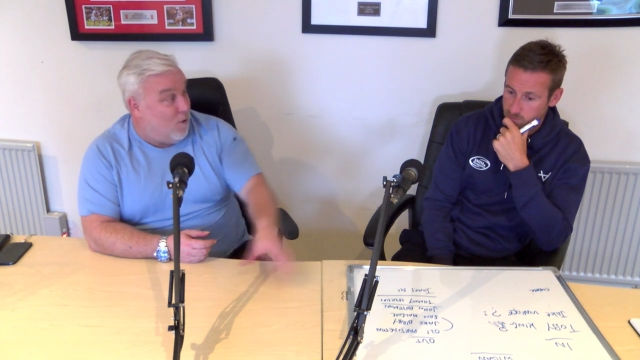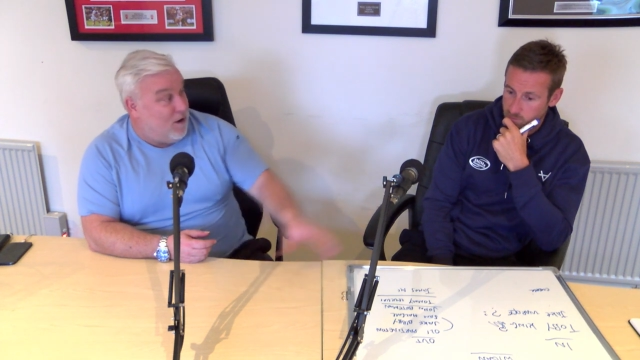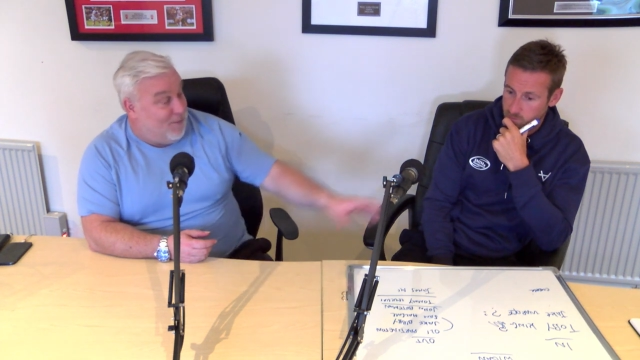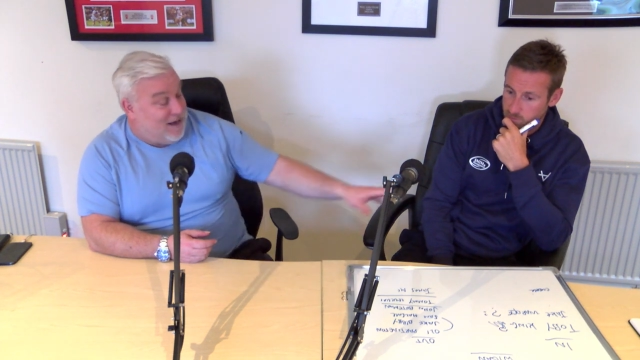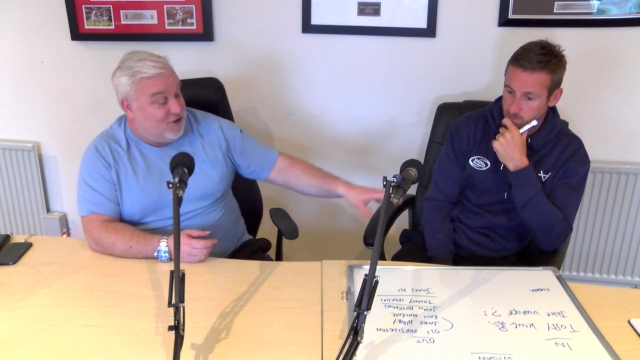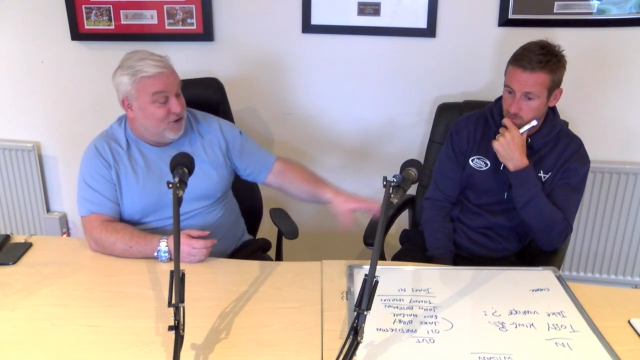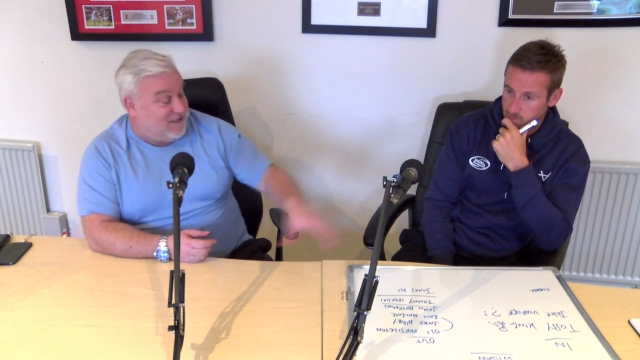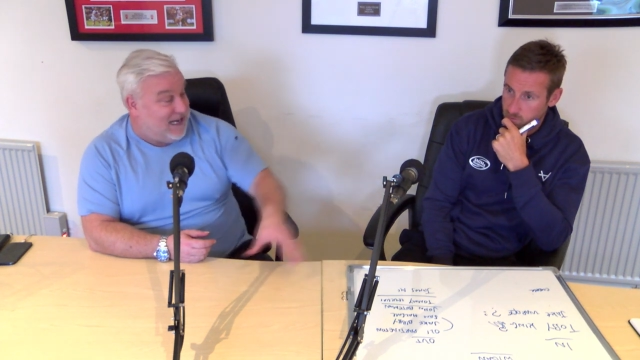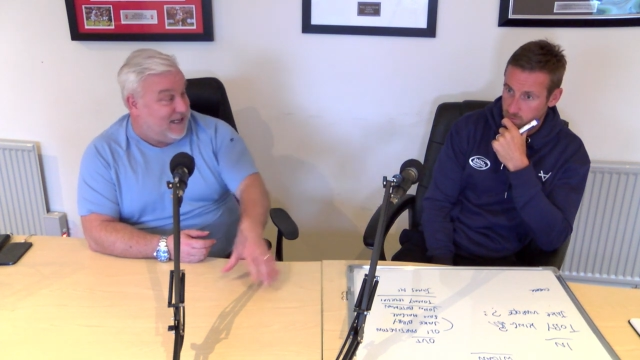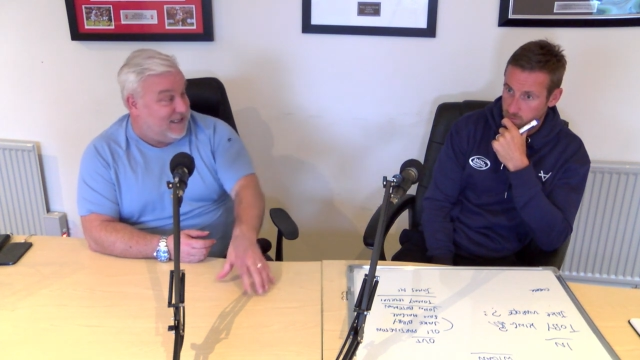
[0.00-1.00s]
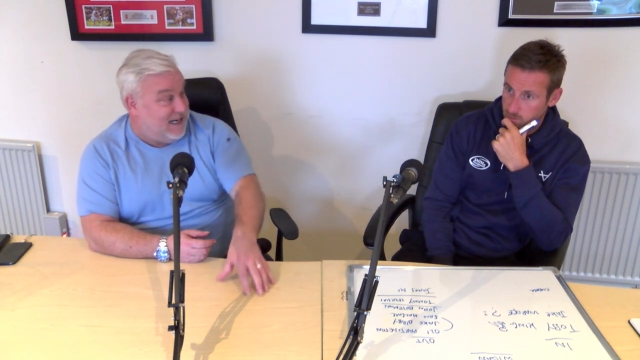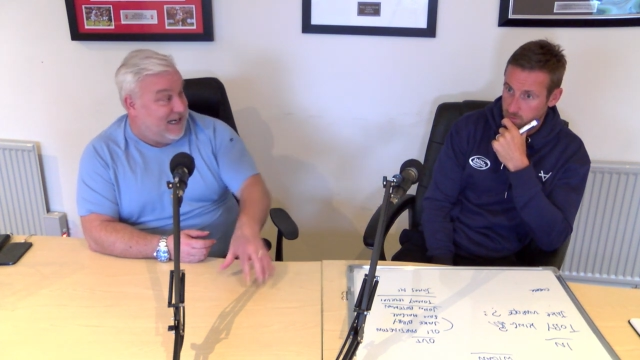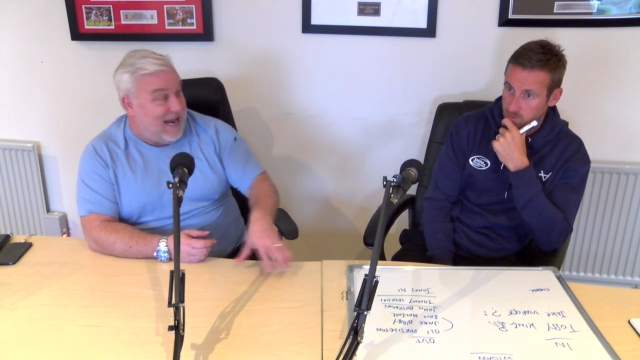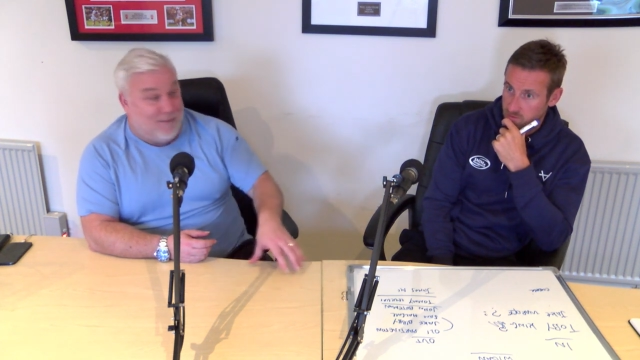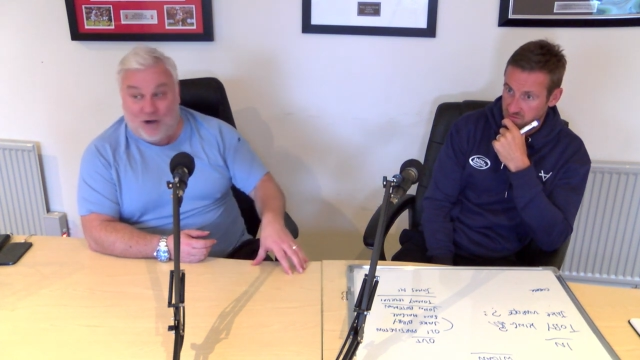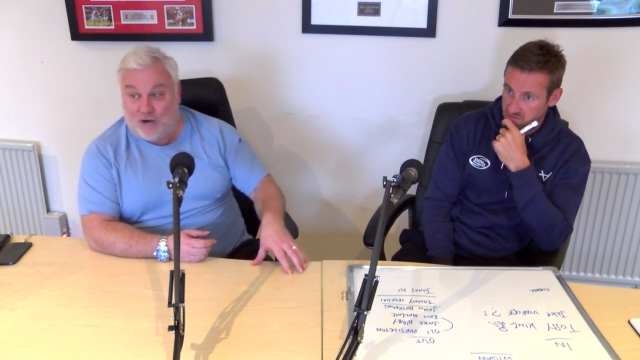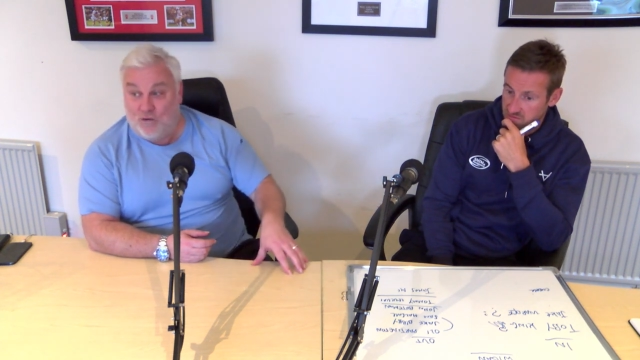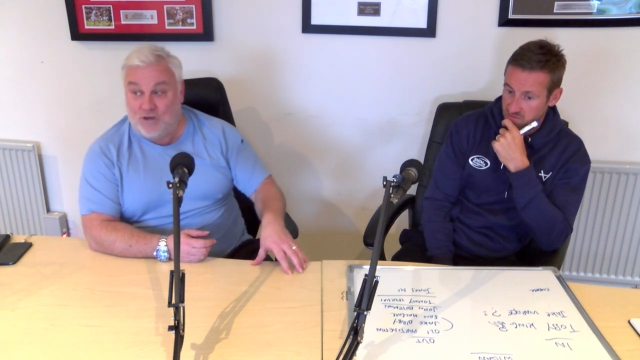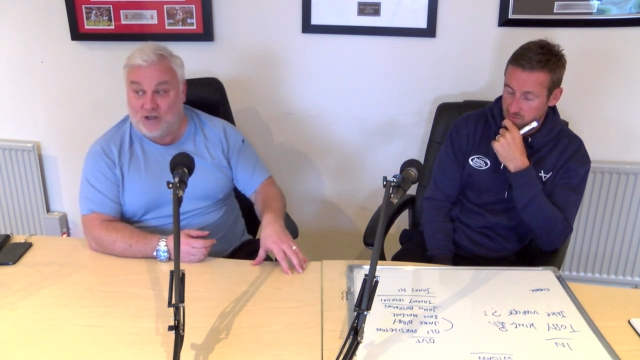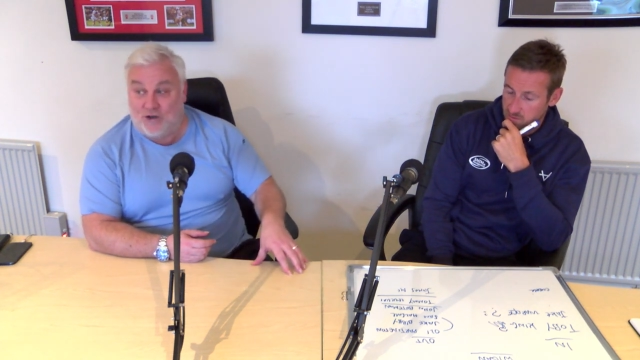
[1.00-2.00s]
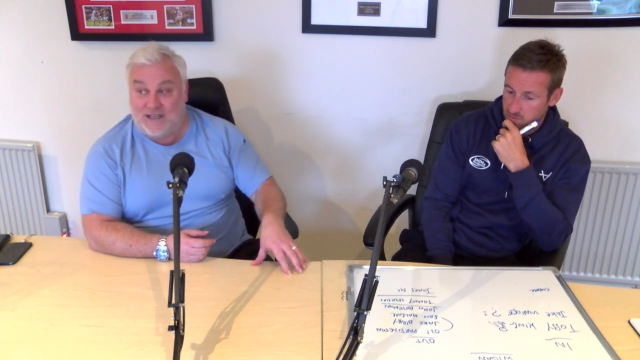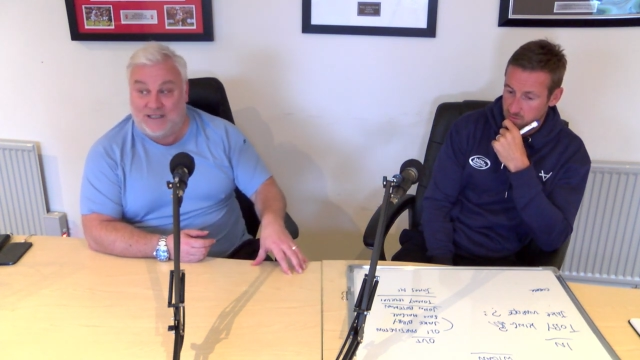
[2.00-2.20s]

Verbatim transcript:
Speaker 1: one of the best young talents in game, and Cruz has done